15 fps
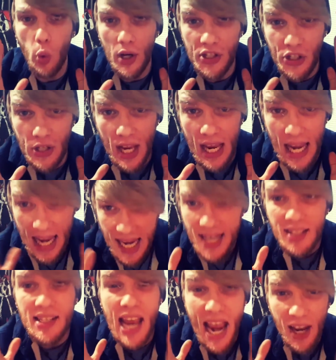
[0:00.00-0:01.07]
was
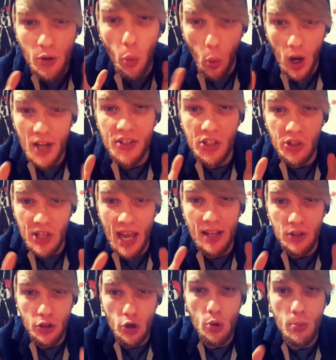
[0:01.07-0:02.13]
and was
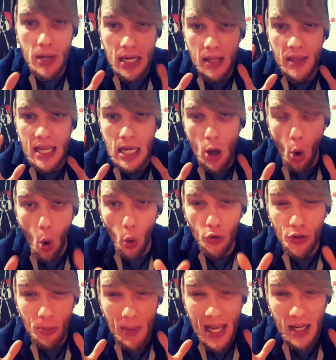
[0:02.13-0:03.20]
set to be the
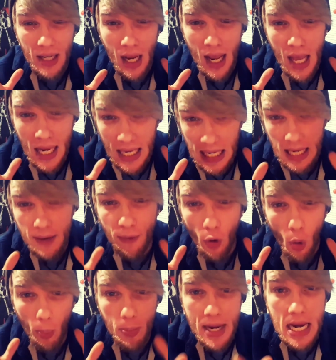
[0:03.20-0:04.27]
ultimate
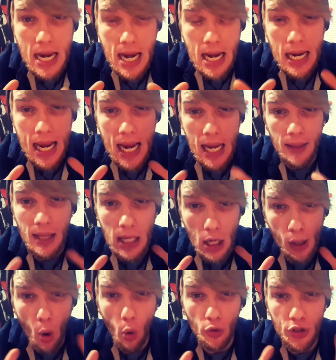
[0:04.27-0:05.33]
evil being in
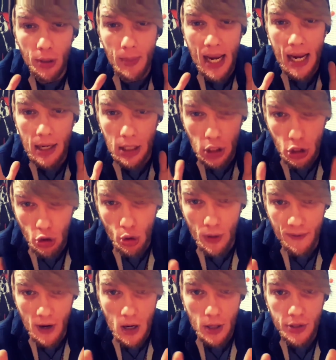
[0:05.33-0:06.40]
the Ultraman
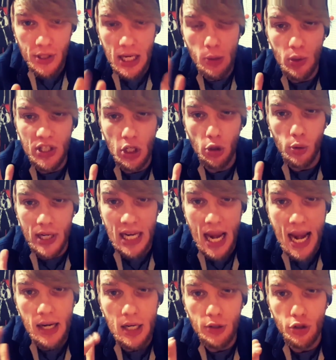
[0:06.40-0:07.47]
universe. He was
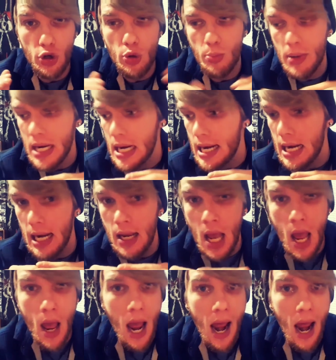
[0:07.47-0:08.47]
created to be,